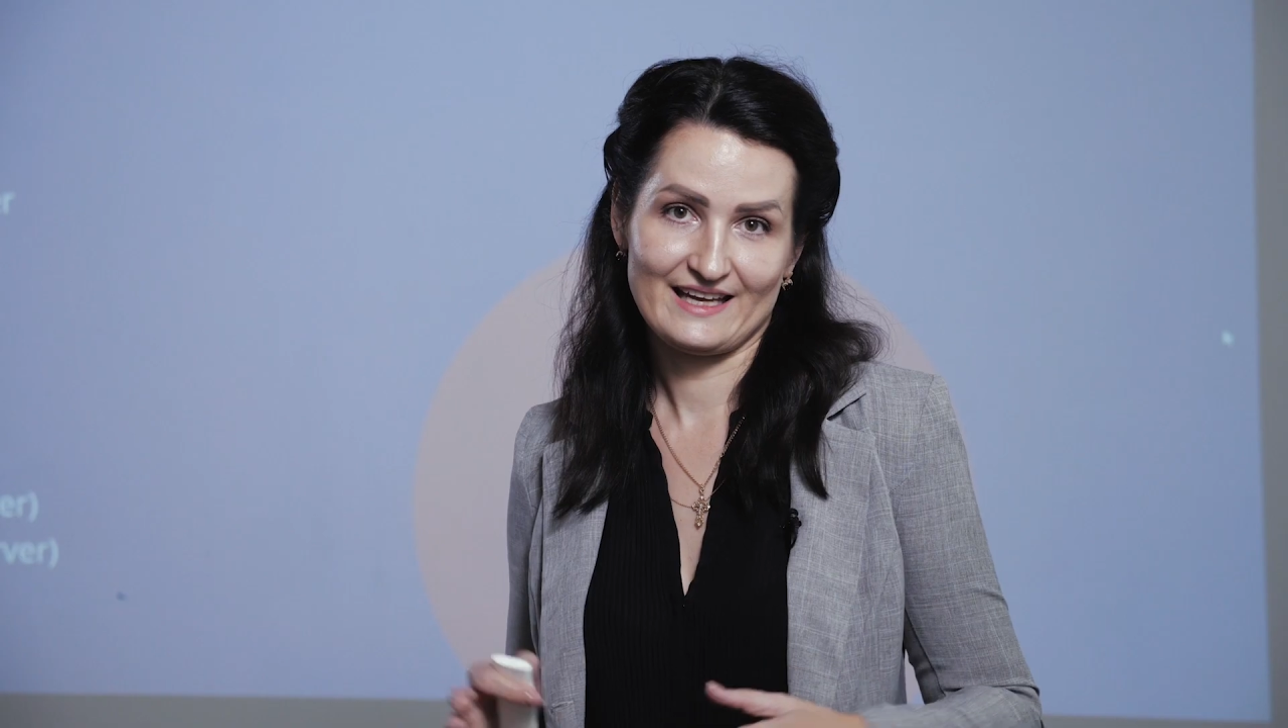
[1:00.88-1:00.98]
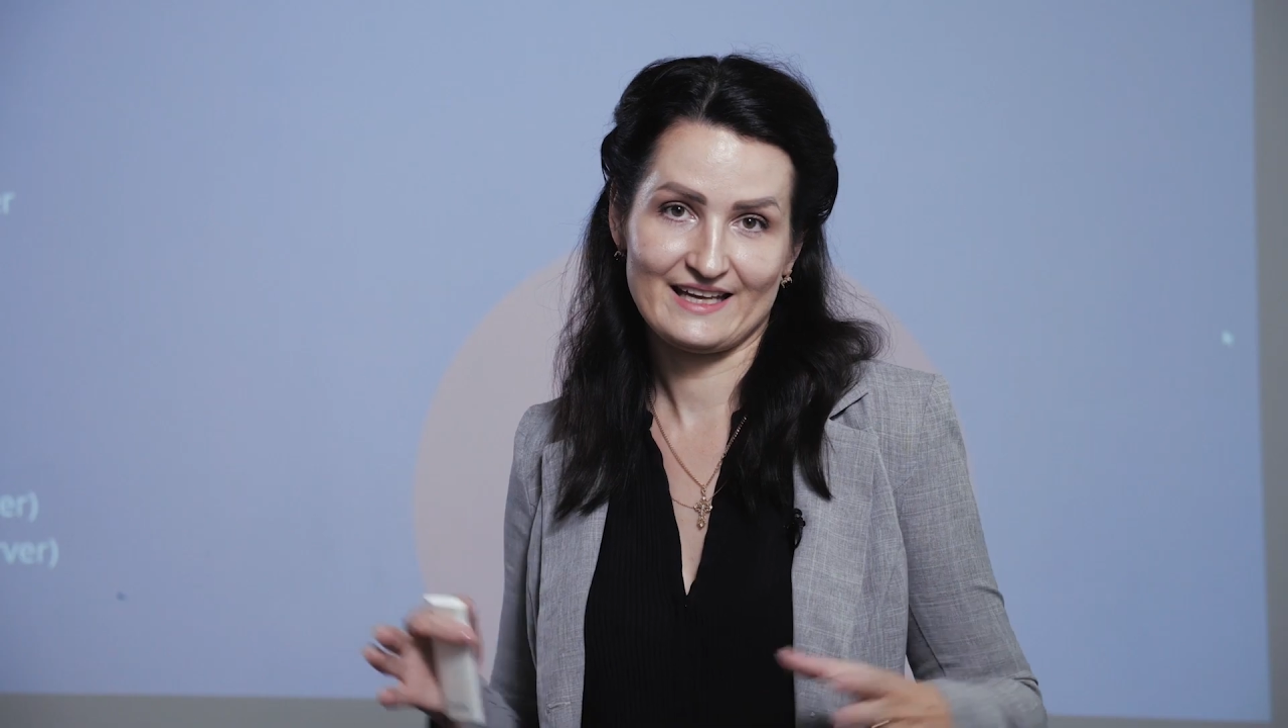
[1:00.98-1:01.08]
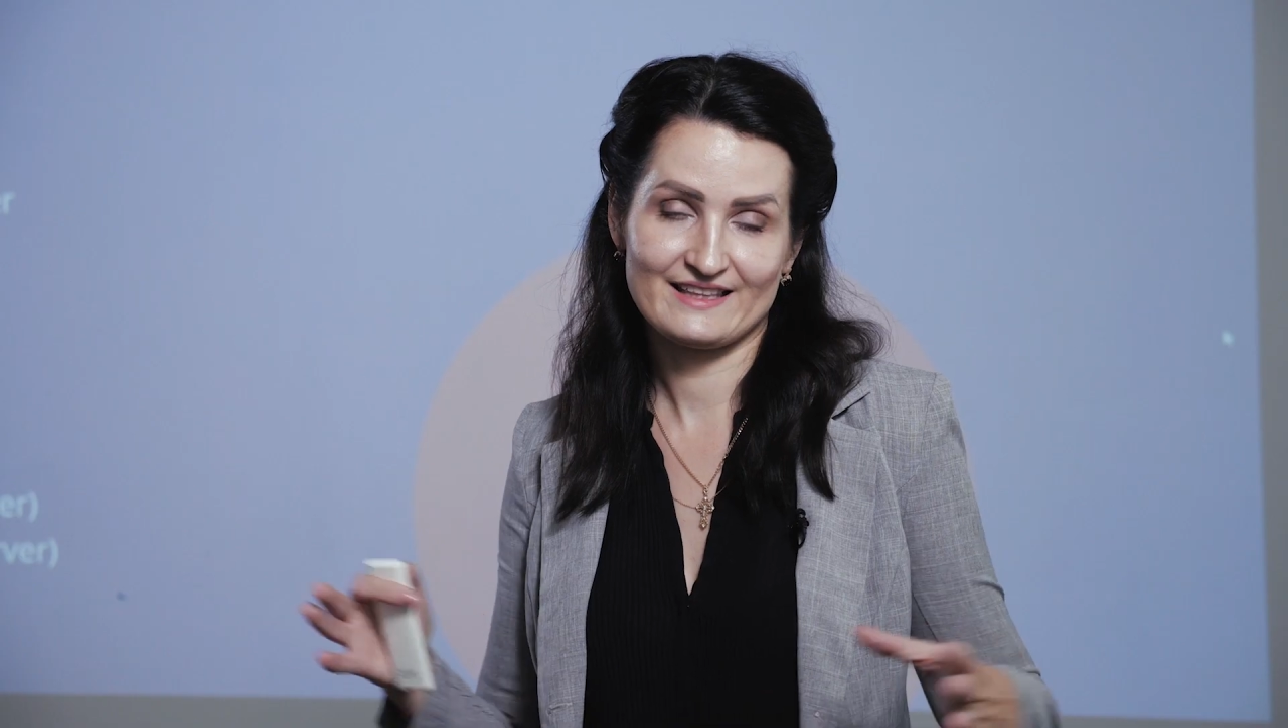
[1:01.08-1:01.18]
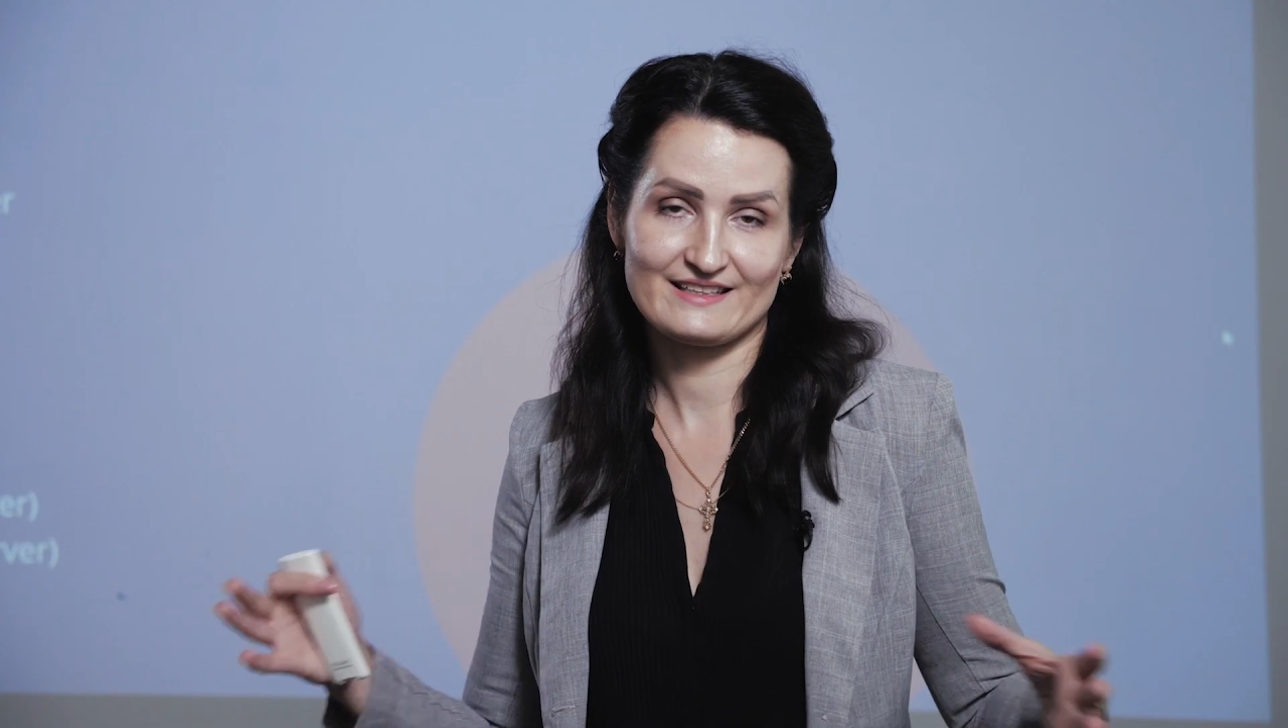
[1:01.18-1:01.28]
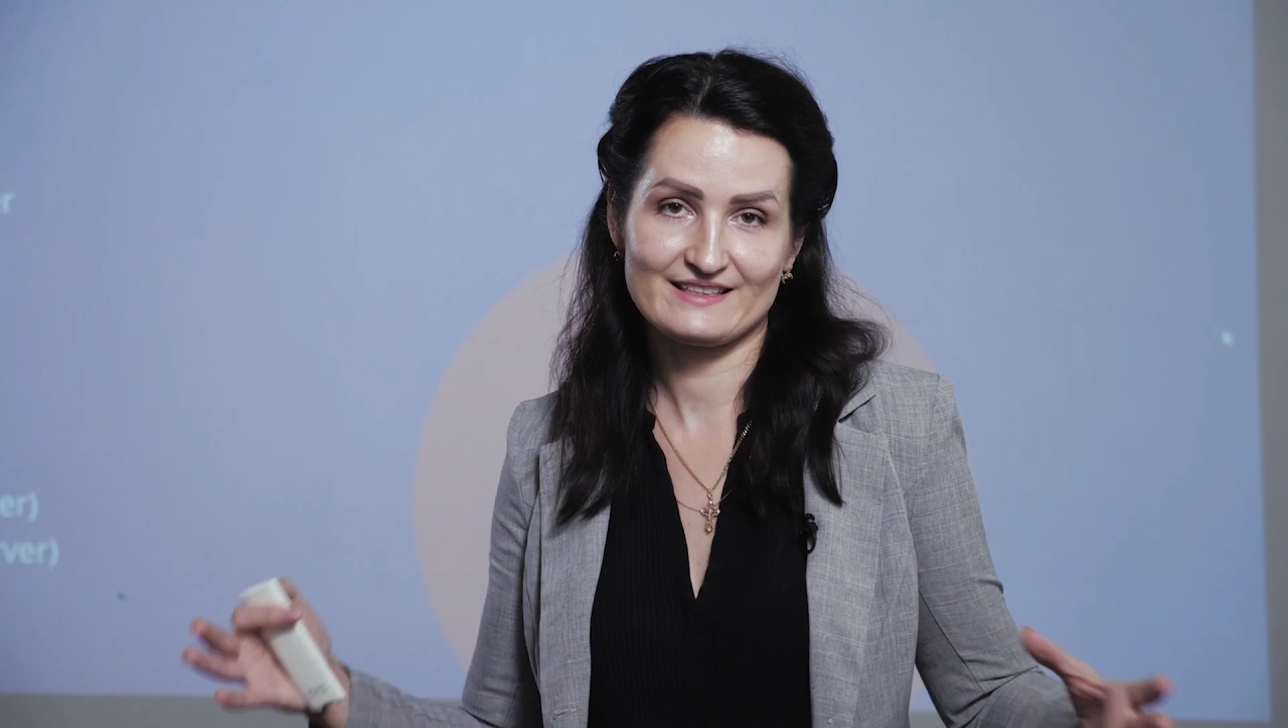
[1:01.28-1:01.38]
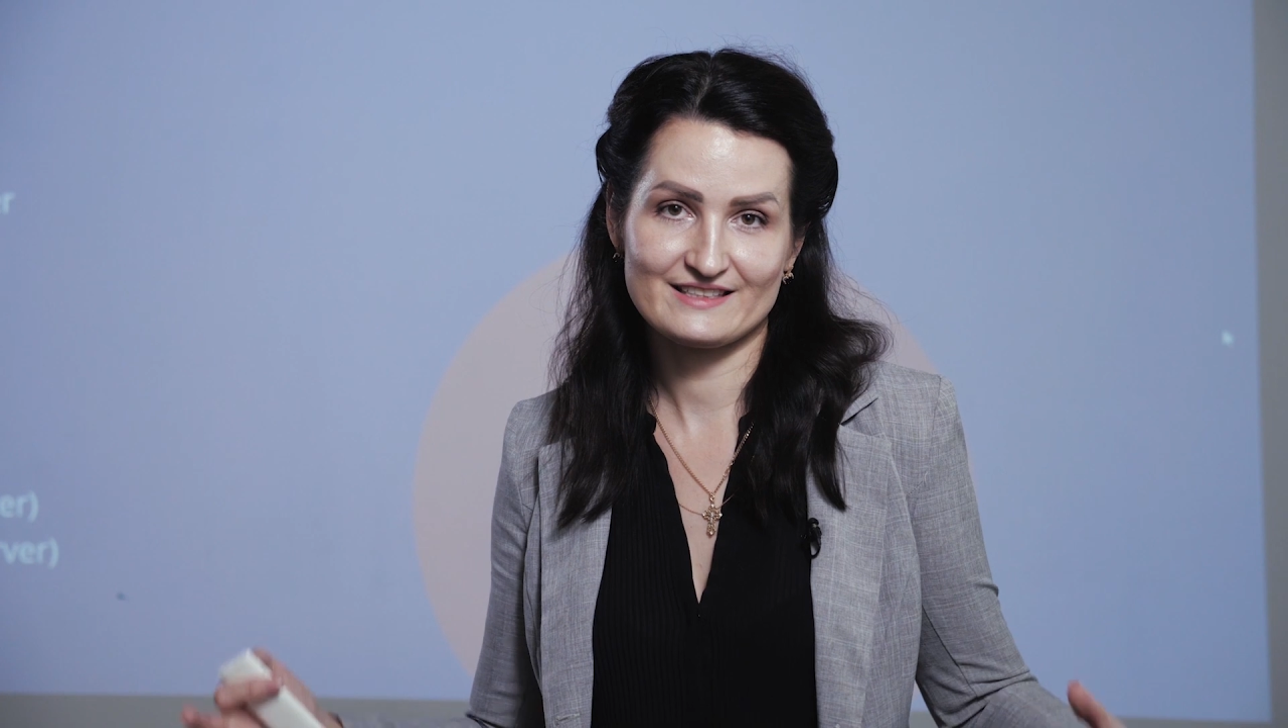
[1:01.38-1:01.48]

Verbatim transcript: And the